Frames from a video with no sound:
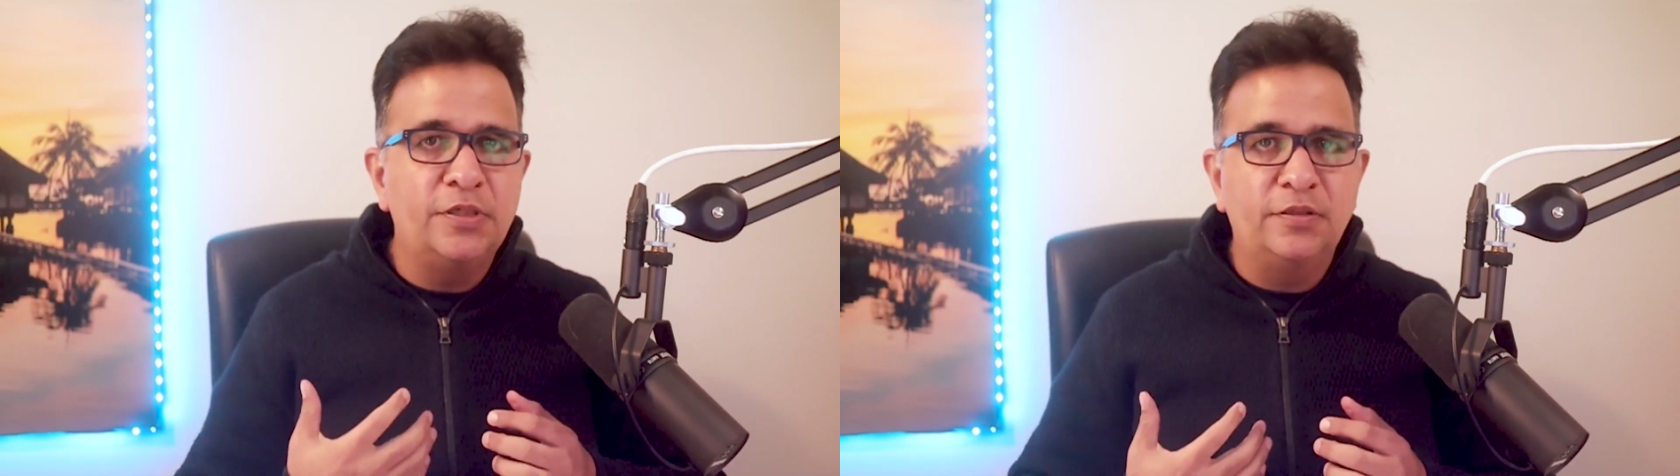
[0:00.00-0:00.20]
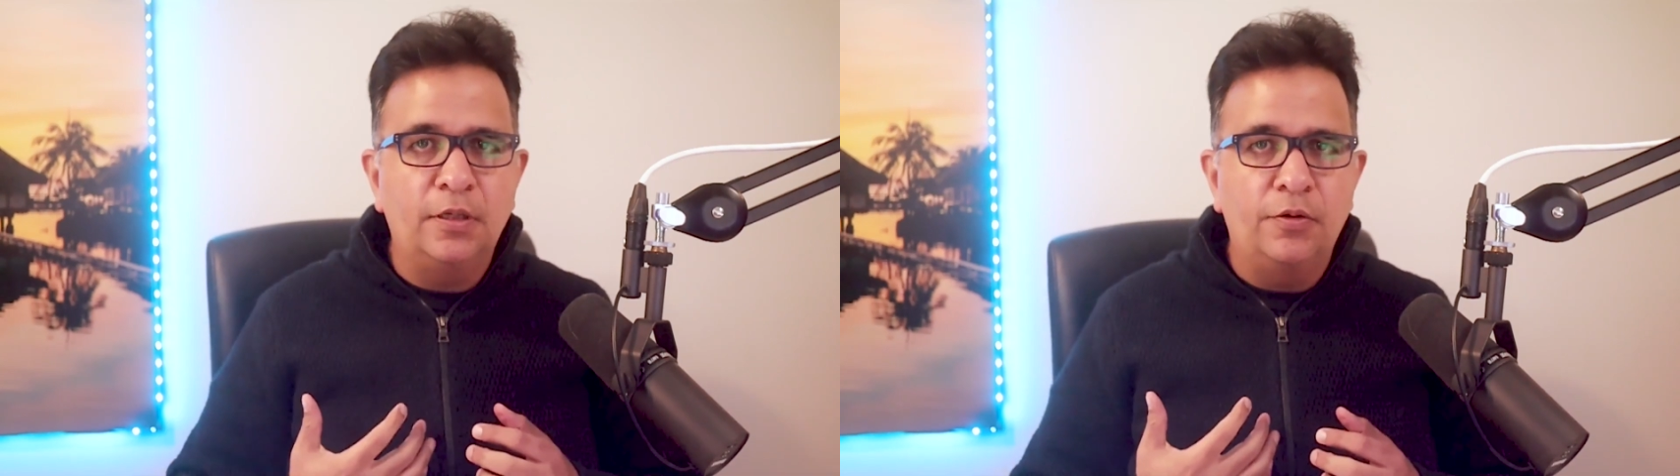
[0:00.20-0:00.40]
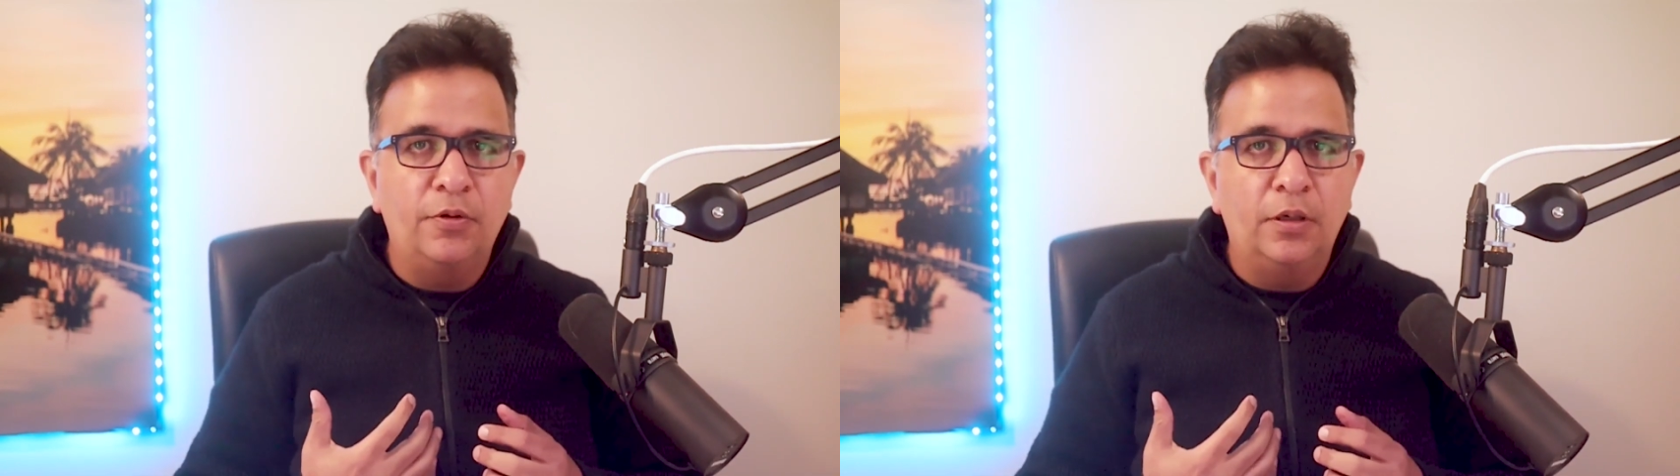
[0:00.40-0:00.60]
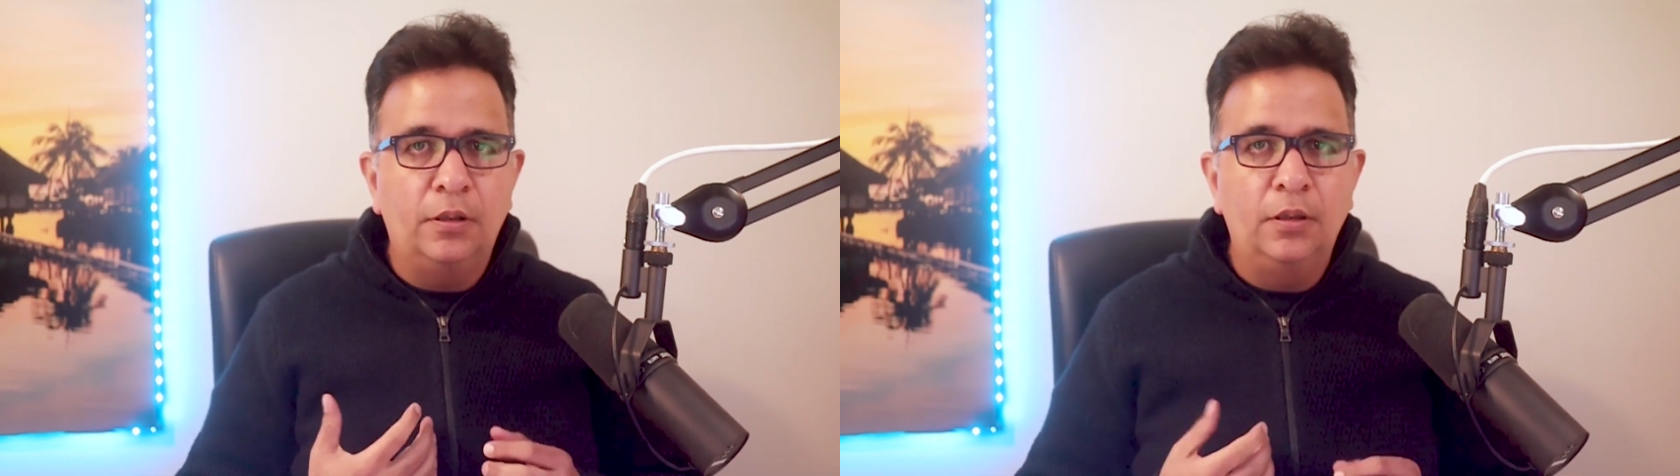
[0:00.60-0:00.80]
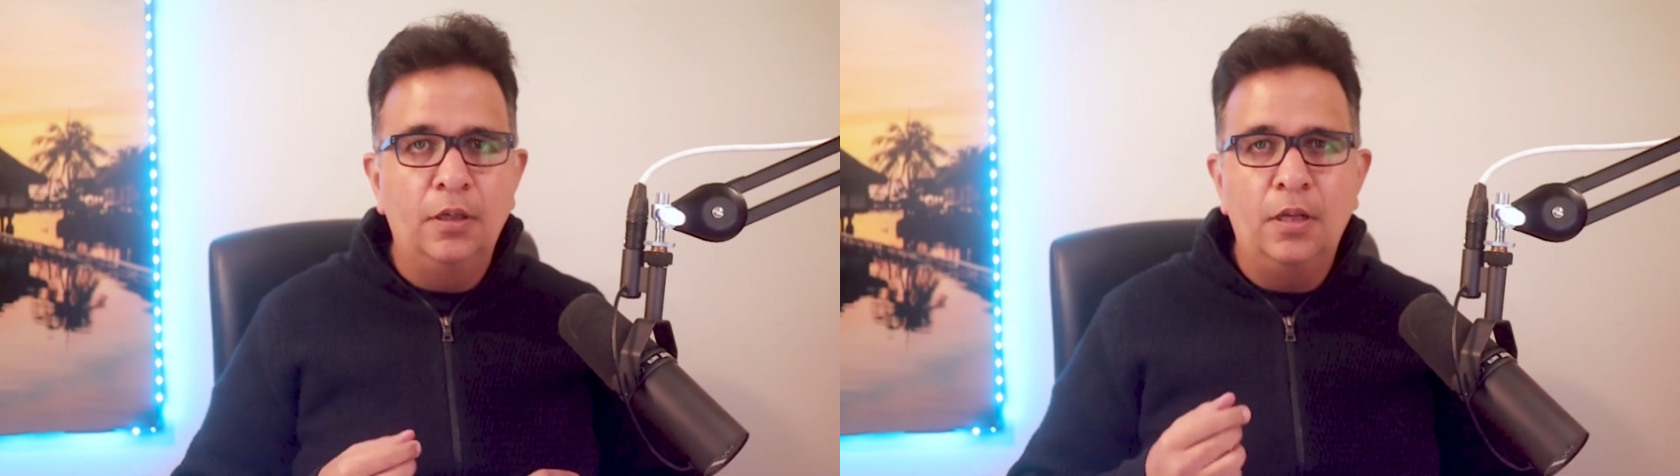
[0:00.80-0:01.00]
this
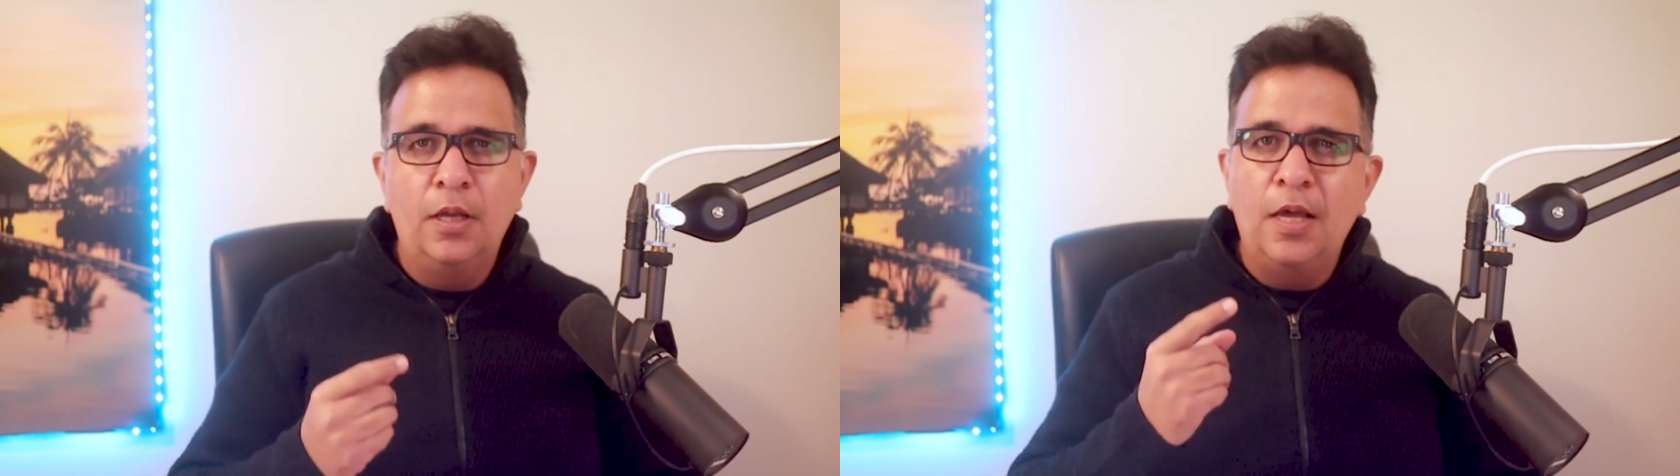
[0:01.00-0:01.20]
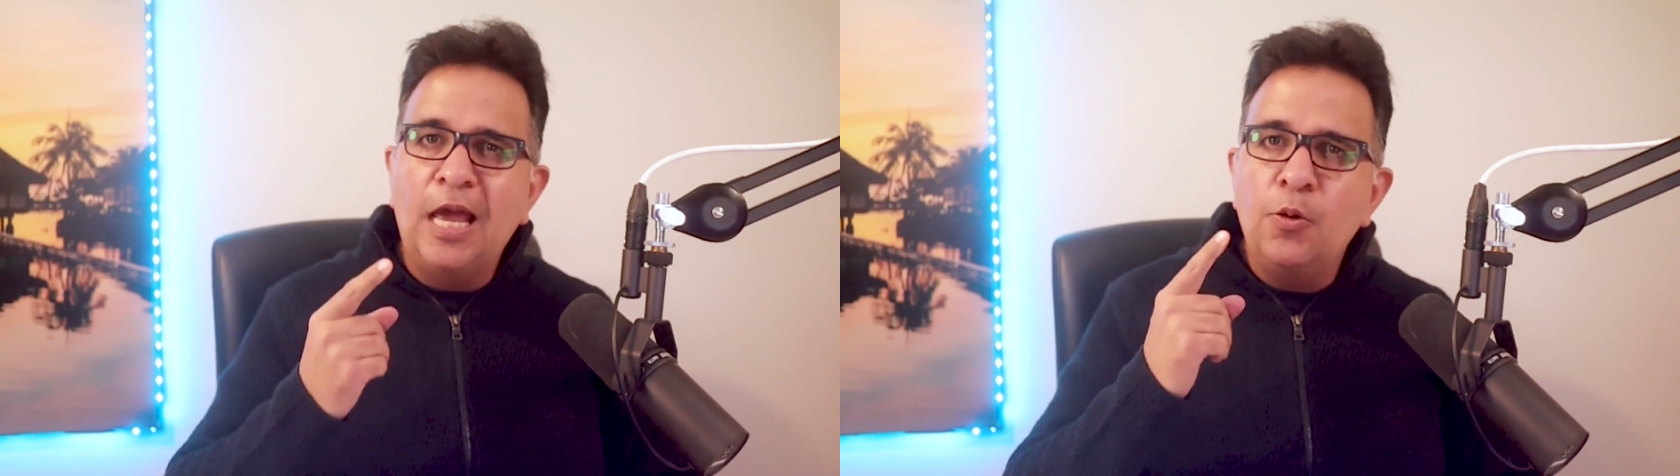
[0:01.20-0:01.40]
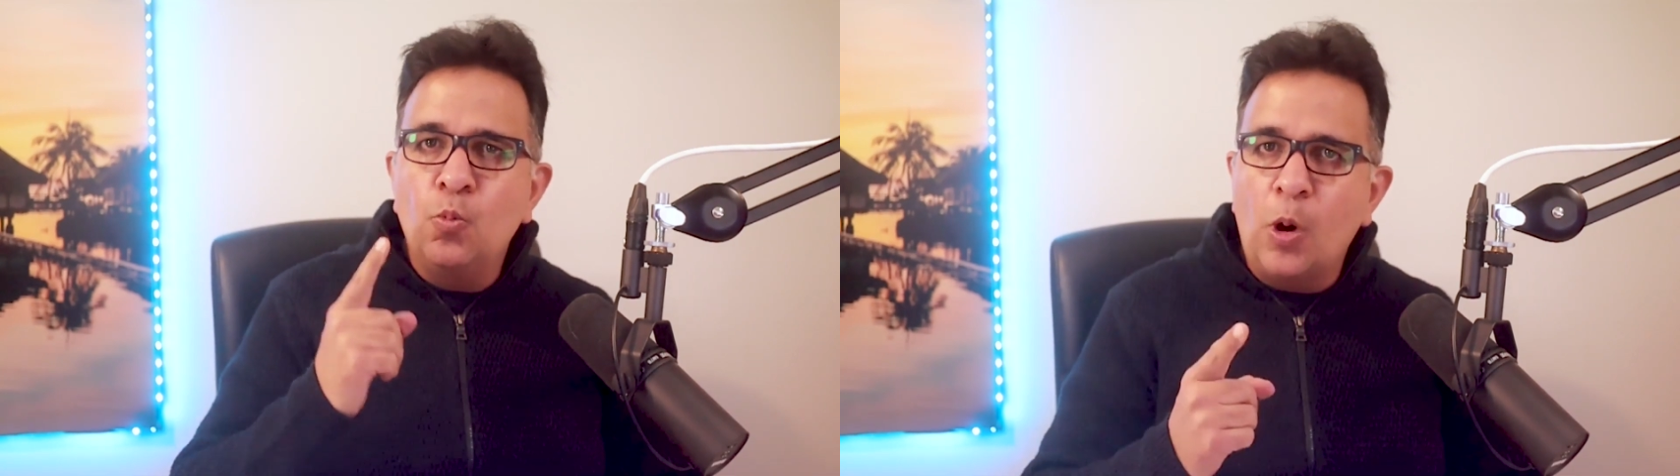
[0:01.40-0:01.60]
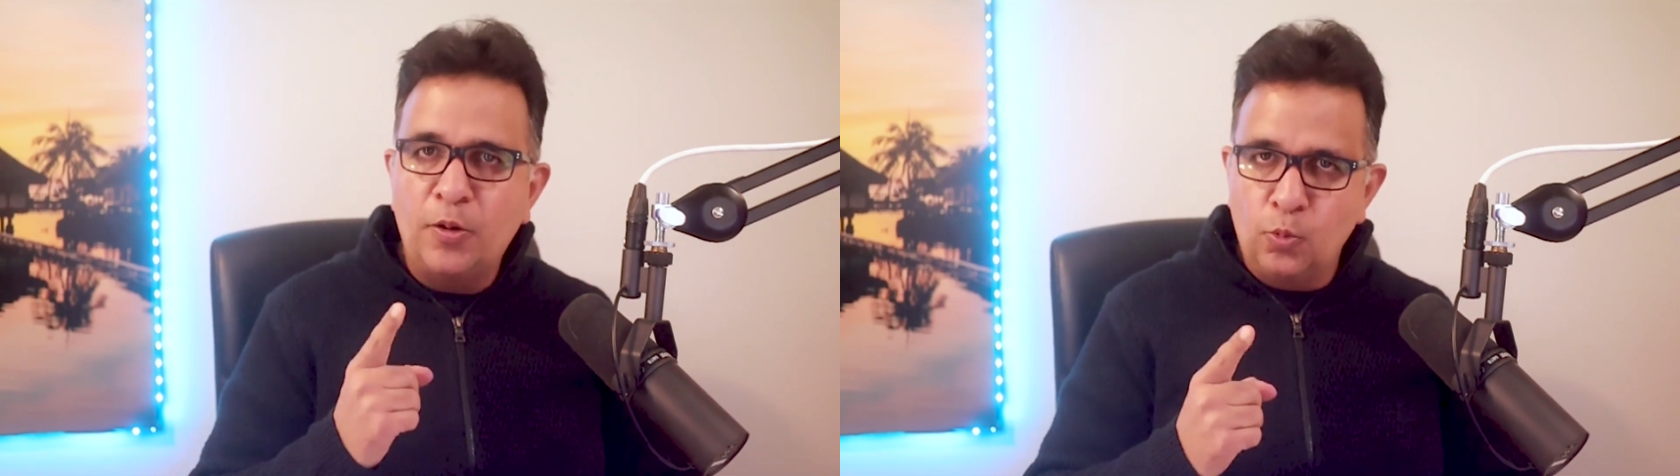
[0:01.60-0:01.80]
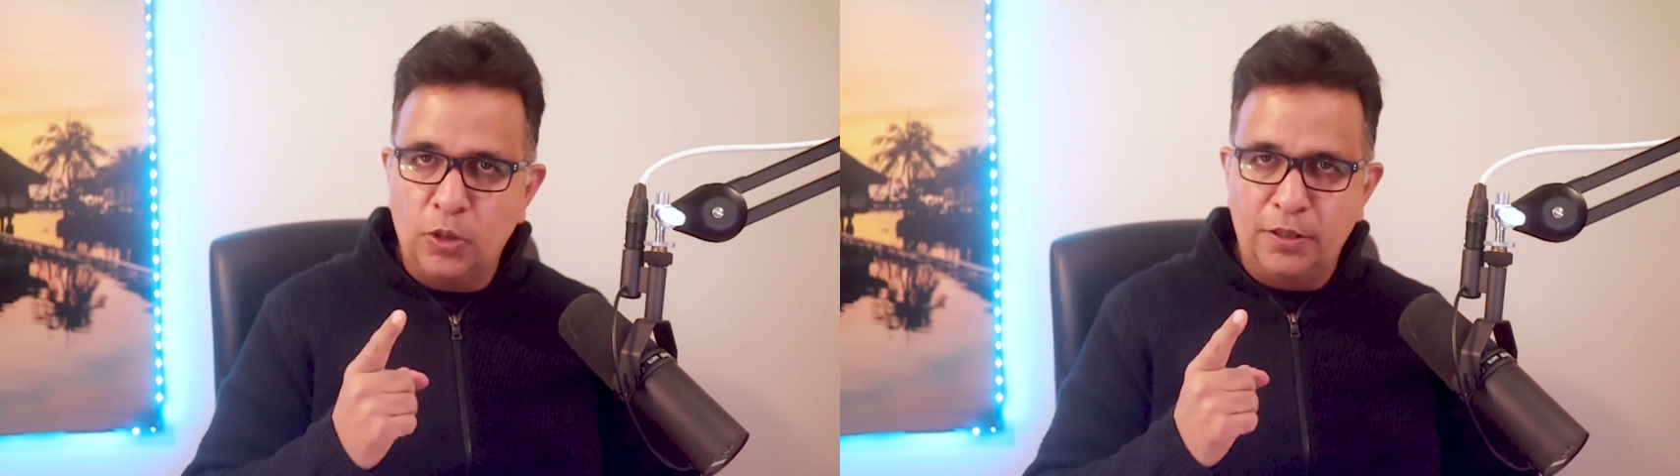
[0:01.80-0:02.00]
career in
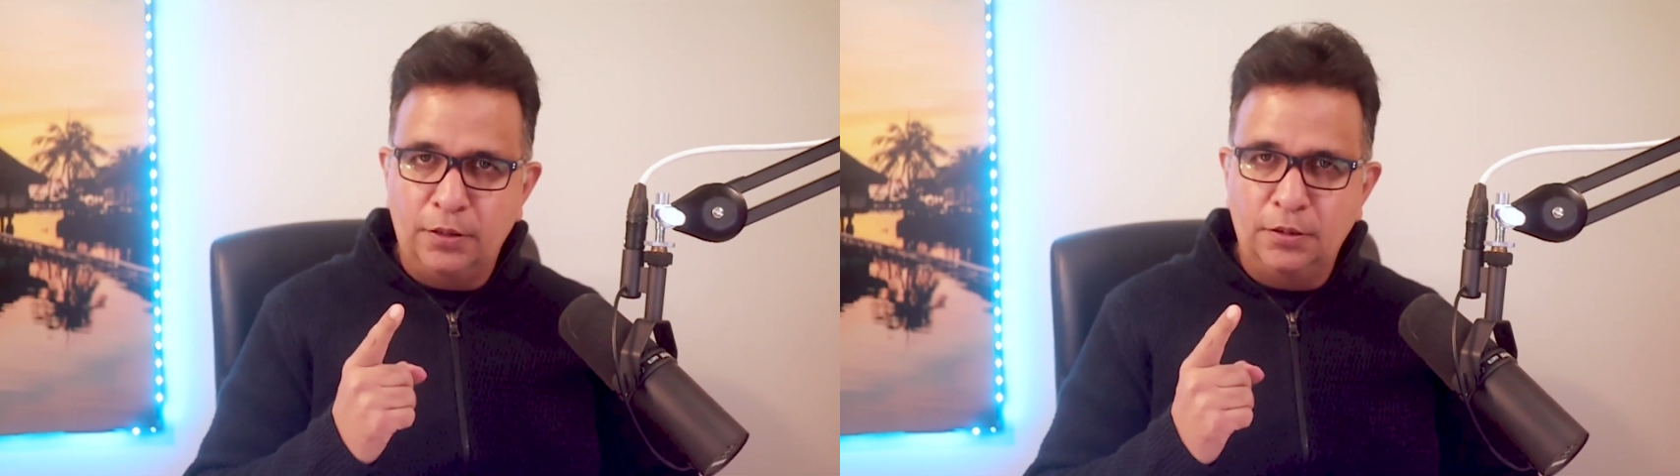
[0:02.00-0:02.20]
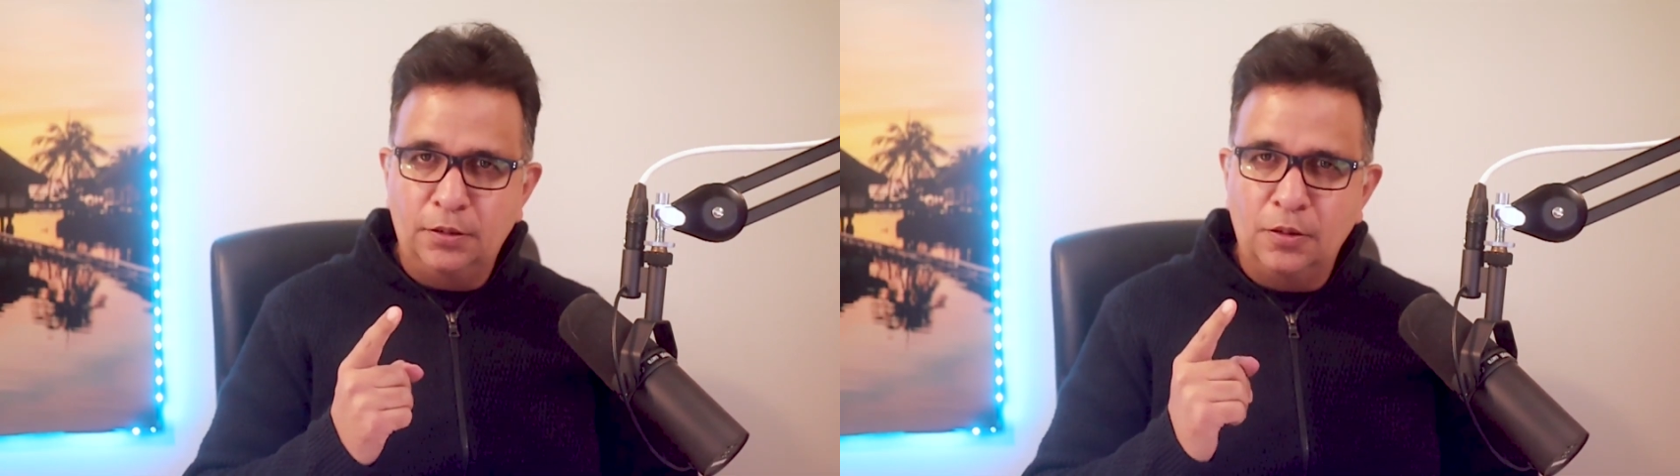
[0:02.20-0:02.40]
one word?